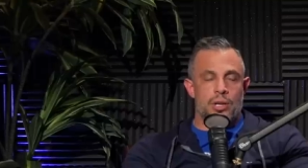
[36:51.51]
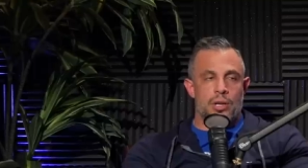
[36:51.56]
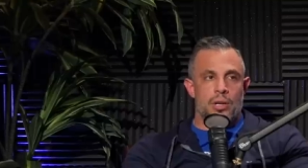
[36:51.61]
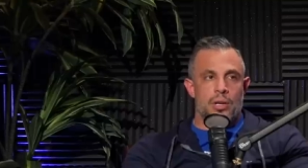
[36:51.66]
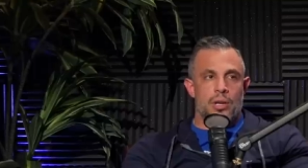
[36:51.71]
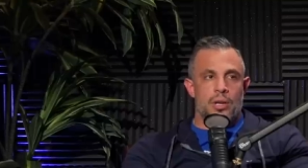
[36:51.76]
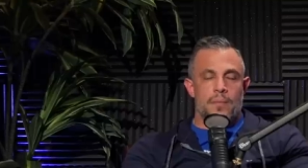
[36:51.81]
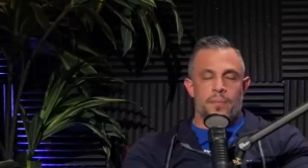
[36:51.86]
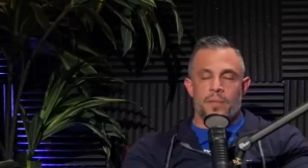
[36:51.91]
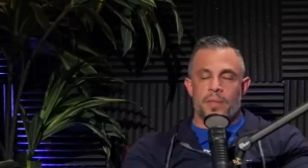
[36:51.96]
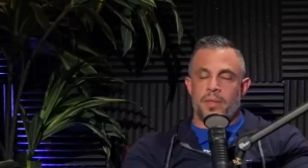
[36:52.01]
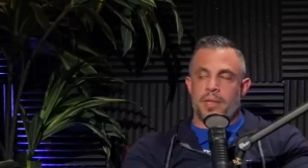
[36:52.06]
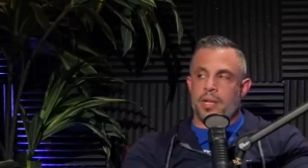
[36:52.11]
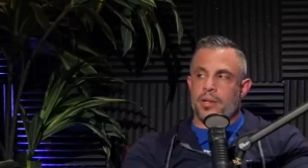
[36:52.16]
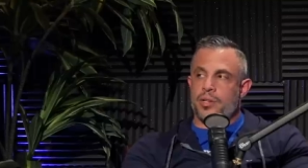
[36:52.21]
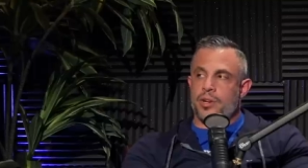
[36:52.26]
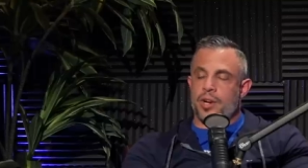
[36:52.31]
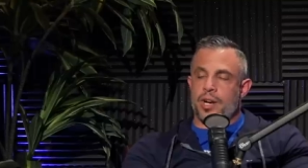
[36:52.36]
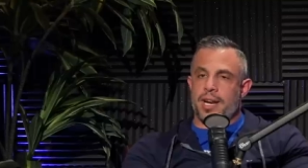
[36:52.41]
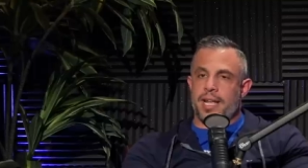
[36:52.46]
Yeah.
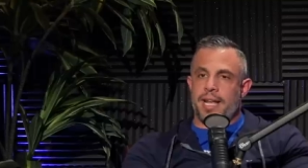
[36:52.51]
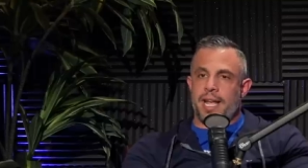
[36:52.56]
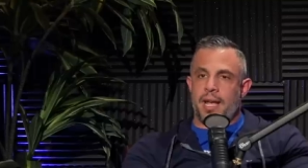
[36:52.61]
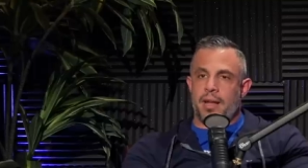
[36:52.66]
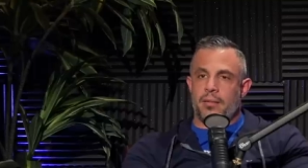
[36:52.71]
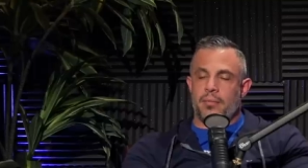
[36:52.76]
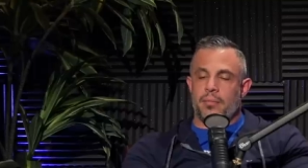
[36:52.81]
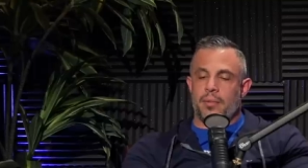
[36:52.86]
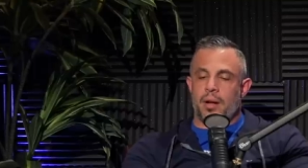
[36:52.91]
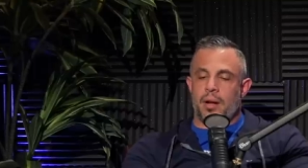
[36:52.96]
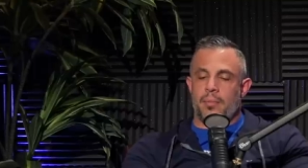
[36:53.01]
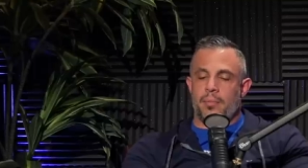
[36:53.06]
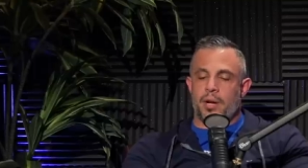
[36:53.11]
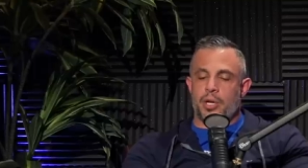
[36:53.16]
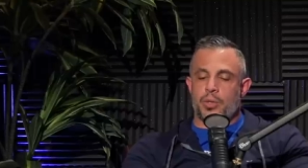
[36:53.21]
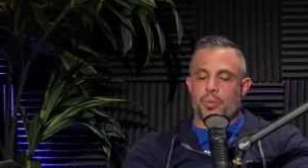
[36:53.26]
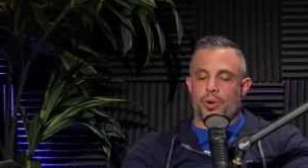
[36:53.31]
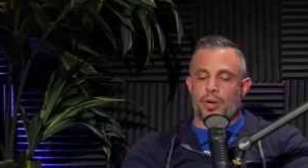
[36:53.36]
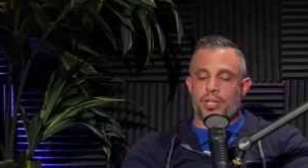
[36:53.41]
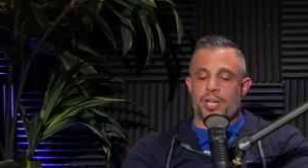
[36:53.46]
Things are going to get uh,
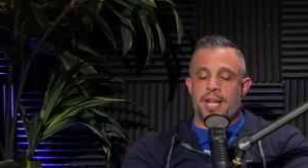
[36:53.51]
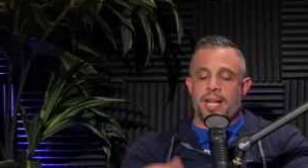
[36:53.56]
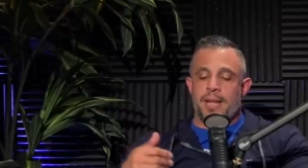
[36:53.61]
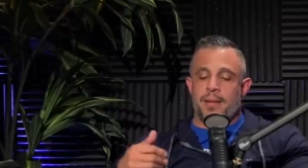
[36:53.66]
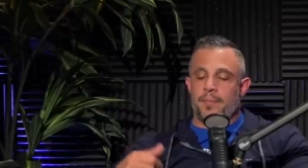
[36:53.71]
much worse. Well, my